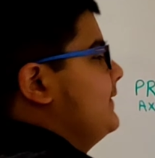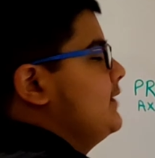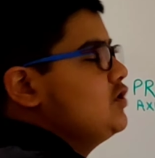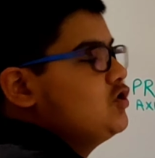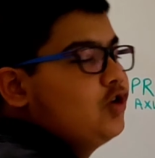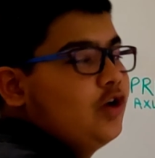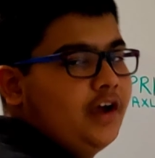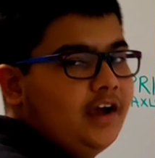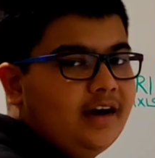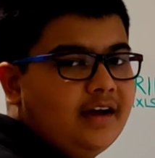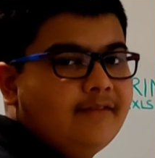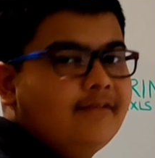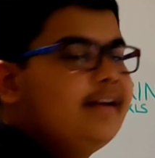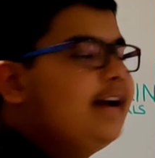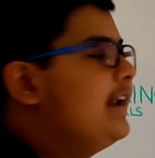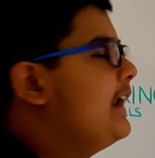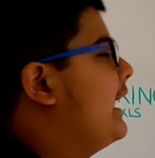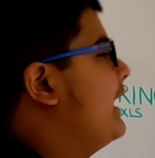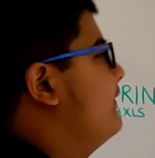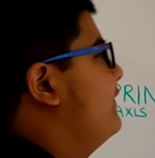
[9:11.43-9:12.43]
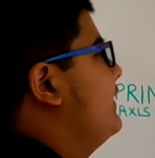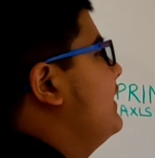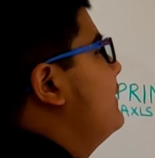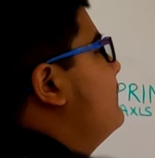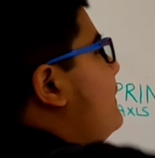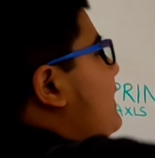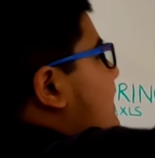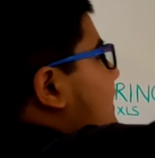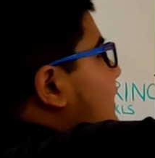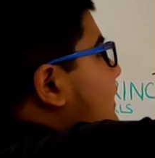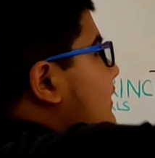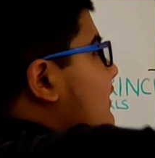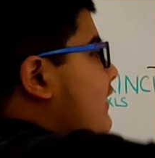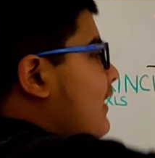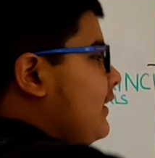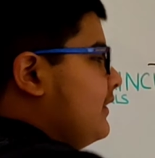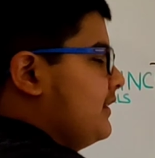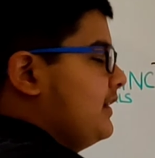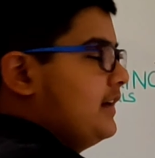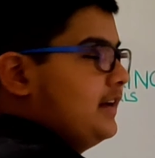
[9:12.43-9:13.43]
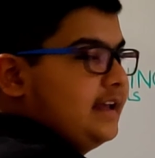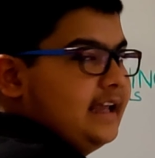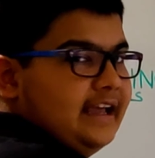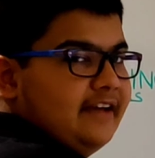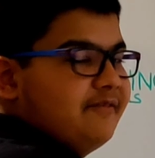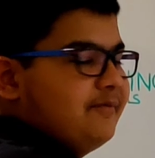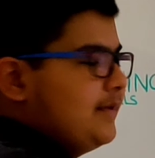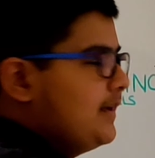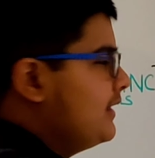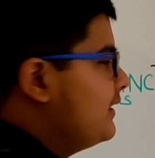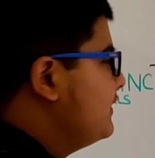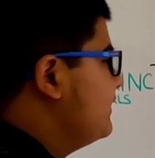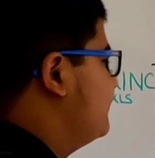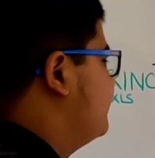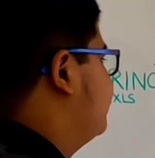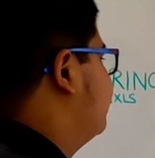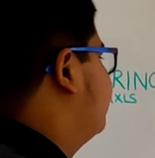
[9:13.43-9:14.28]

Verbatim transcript: So here we are having a mirror, a concave mirror.